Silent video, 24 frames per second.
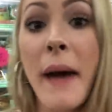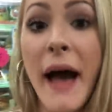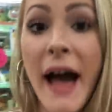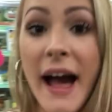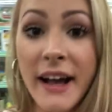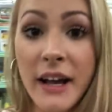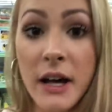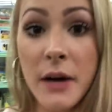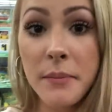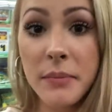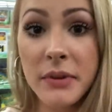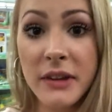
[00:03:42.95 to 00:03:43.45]

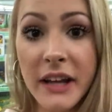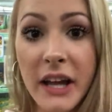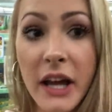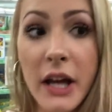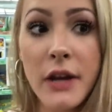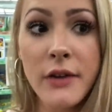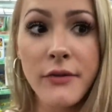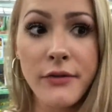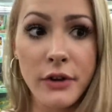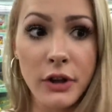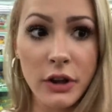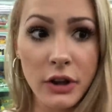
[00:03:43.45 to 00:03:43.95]
backup
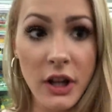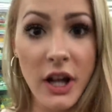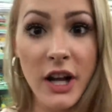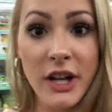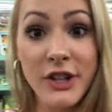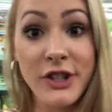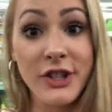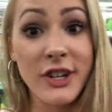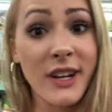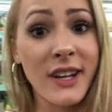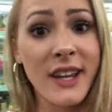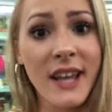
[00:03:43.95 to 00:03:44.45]
plan for
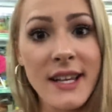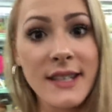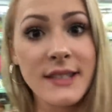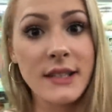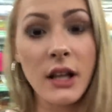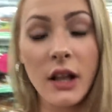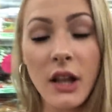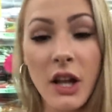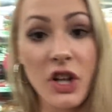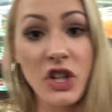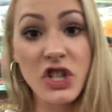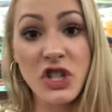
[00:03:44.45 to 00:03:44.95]
lunch in case
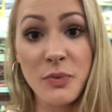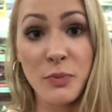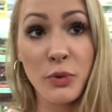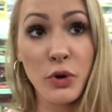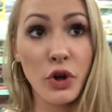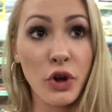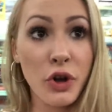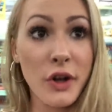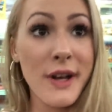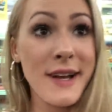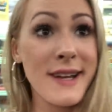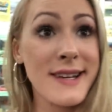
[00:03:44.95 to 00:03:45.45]
the
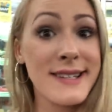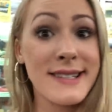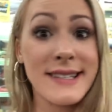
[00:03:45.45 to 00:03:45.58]
Lunchable